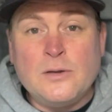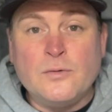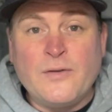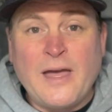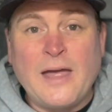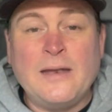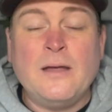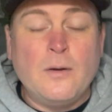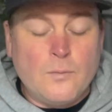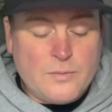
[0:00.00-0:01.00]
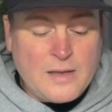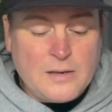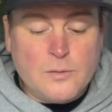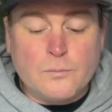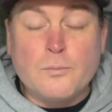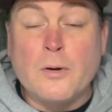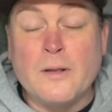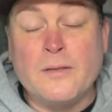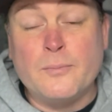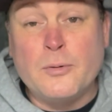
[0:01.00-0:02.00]
your van, well then you'll put
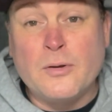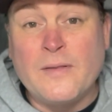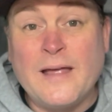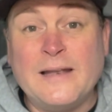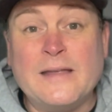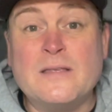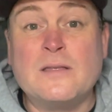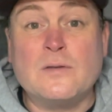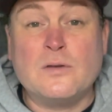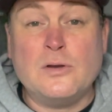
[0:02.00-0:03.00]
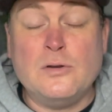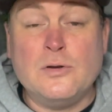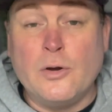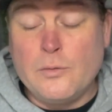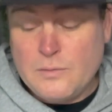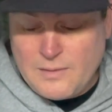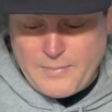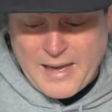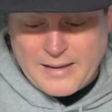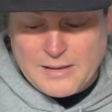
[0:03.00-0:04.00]
it on that list so you know to
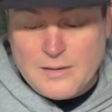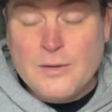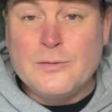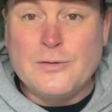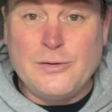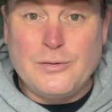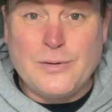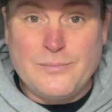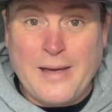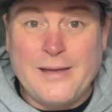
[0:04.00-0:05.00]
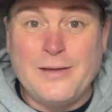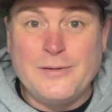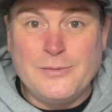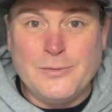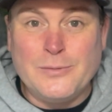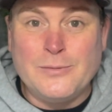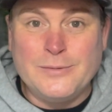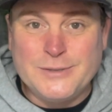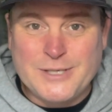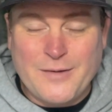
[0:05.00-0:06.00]
pack it so you can make your
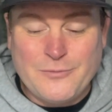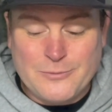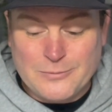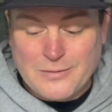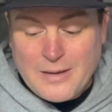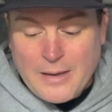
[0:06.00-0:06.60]
jaffles.